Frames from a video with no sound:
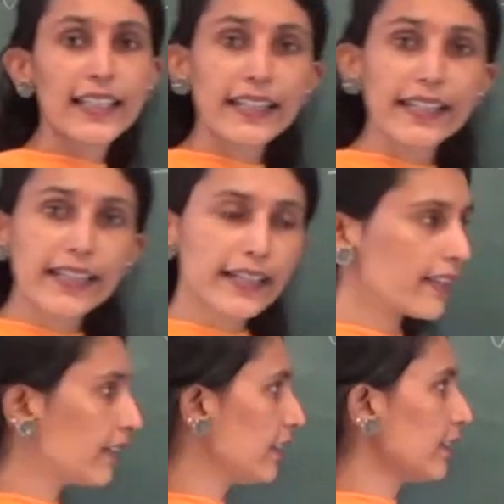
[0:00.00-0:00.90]

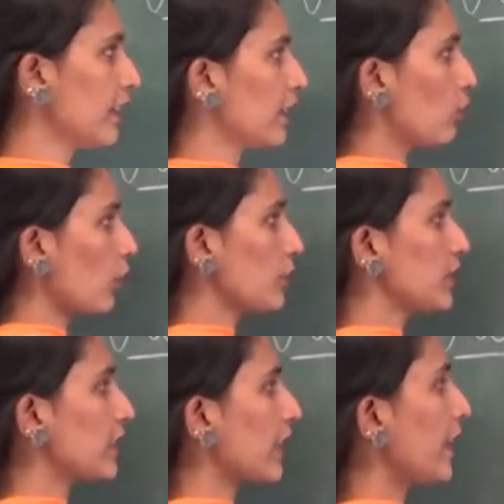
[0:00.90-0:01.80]
greed. What
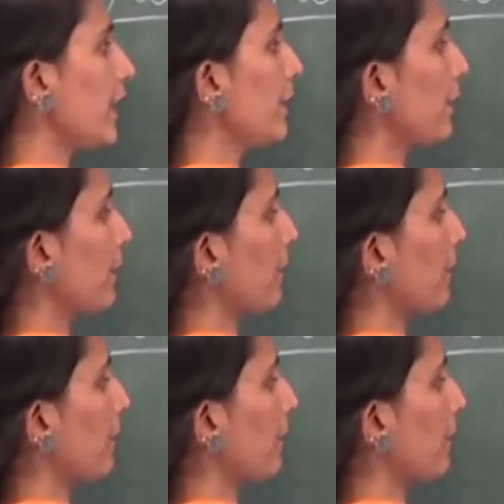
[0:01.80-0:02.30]
was greed?